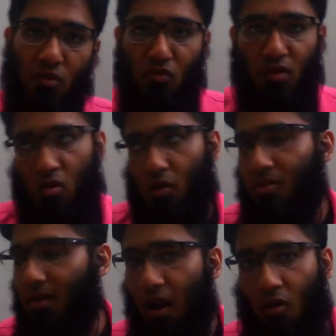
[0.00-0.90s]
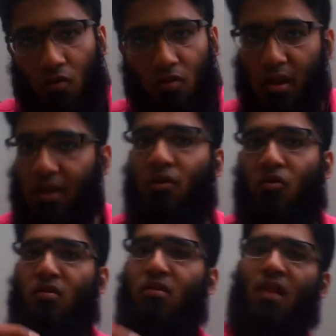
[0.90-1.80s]
which will cost around
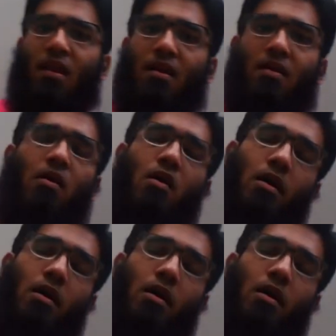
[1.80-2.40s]
$3,000